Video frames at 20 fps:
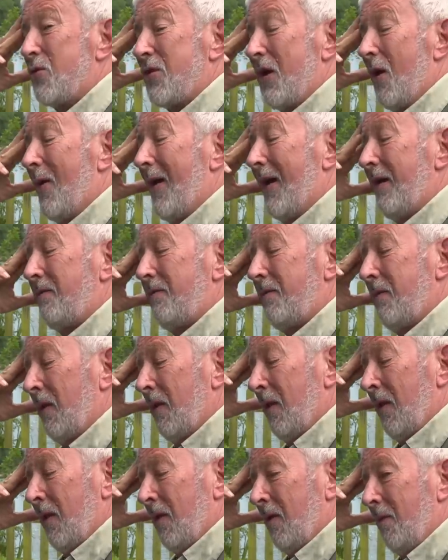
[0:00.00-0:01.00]
also had
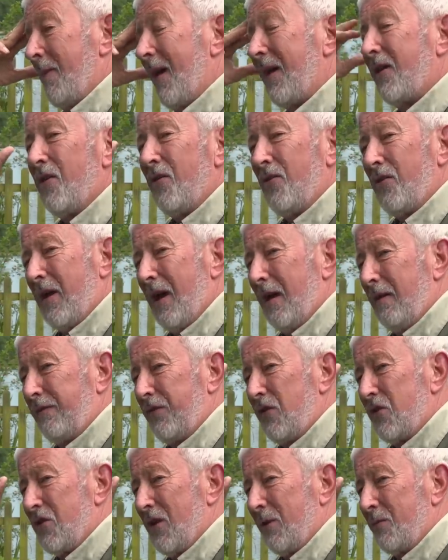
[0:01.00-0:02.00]
Mekong
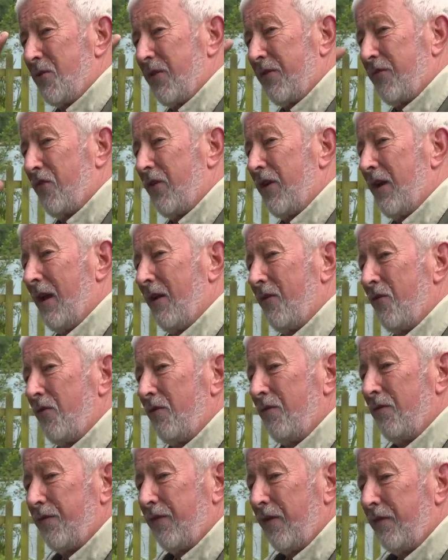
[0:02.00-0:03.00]
catfish up to
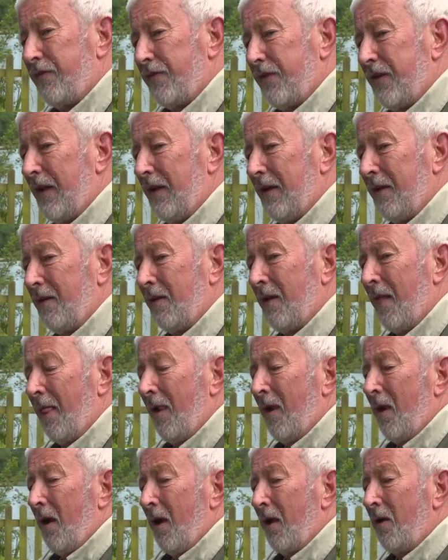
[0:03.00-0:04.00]
350 and,
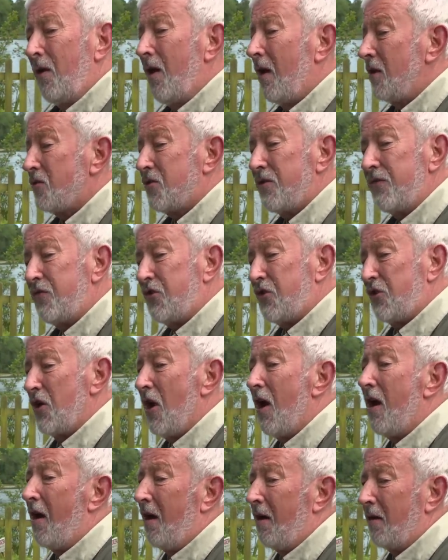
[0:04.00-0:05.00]
and lots of
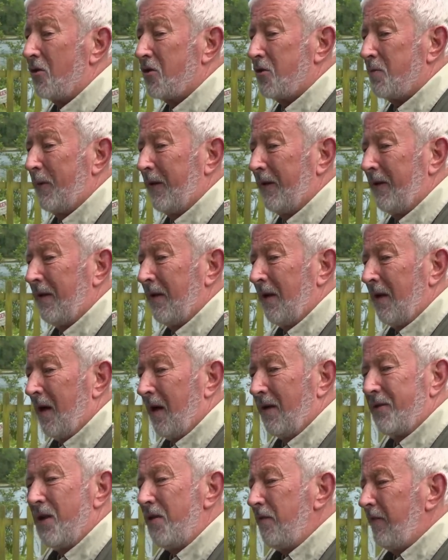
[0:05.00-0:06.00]
sharks, but
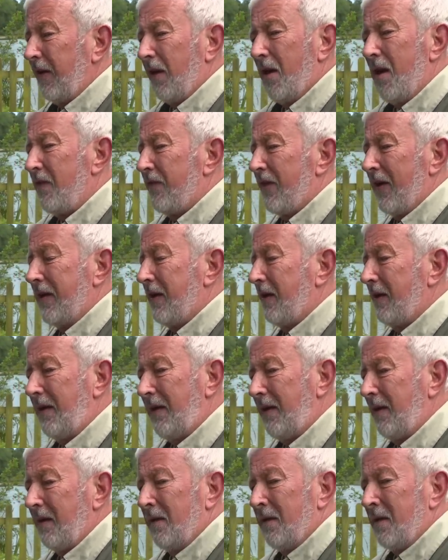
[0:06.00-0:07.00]
I don't think I've had
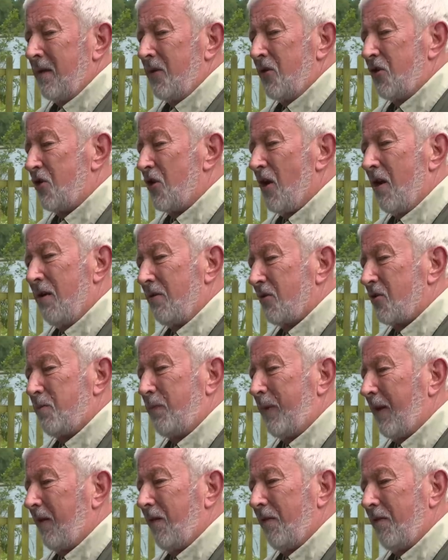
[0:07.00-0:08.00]
any
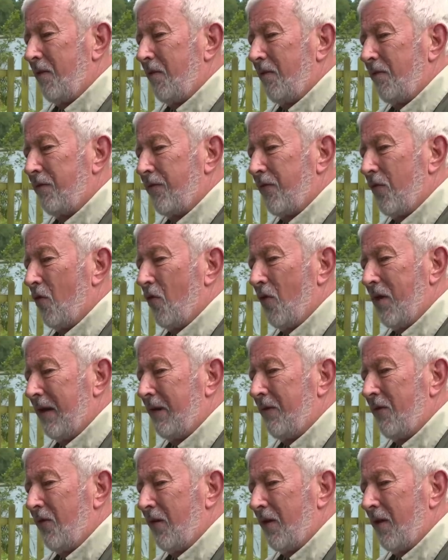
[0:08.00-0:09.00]
sharks bigger than
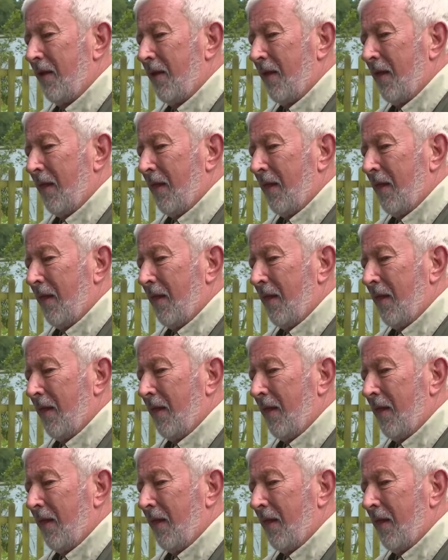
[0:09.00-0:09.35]
400.